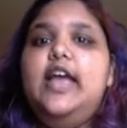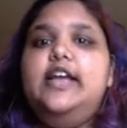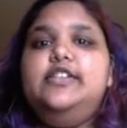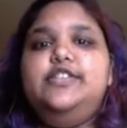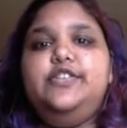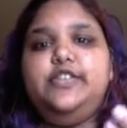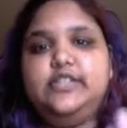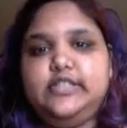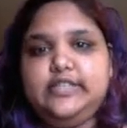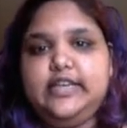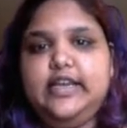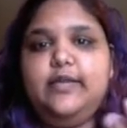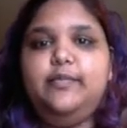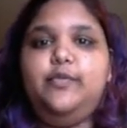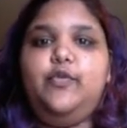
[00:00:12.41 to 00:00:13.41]
As you can
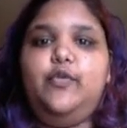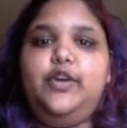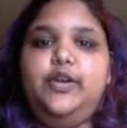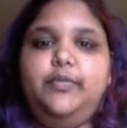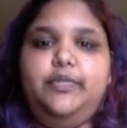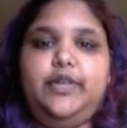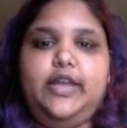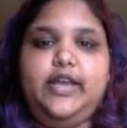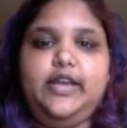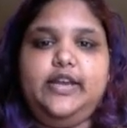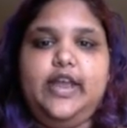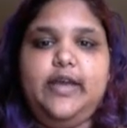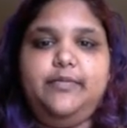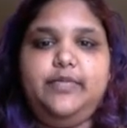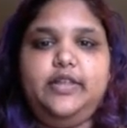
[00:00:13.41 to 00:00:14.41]
see, I'm going to play
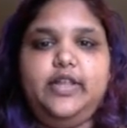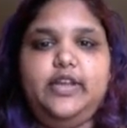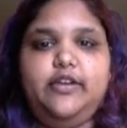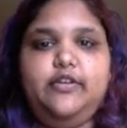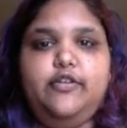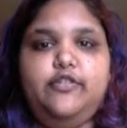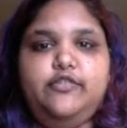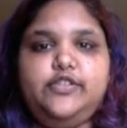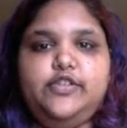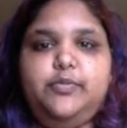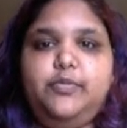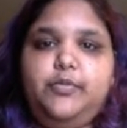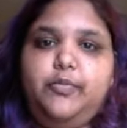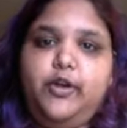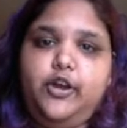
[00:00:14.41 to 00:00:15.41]
an emulator of
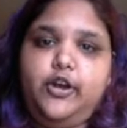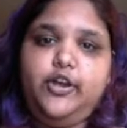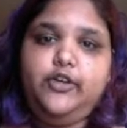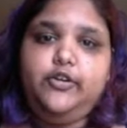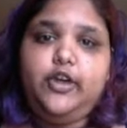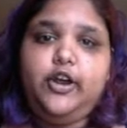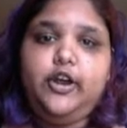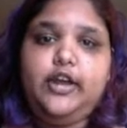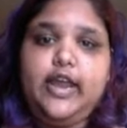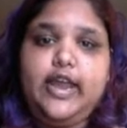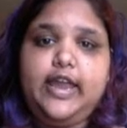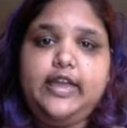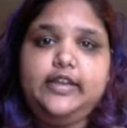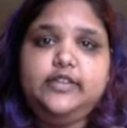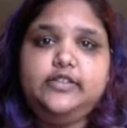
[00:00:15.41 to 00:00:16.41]
Super Mario Kart,
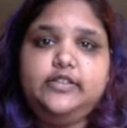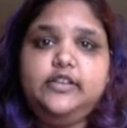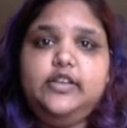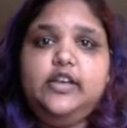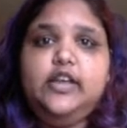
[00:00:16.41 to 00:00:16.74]
and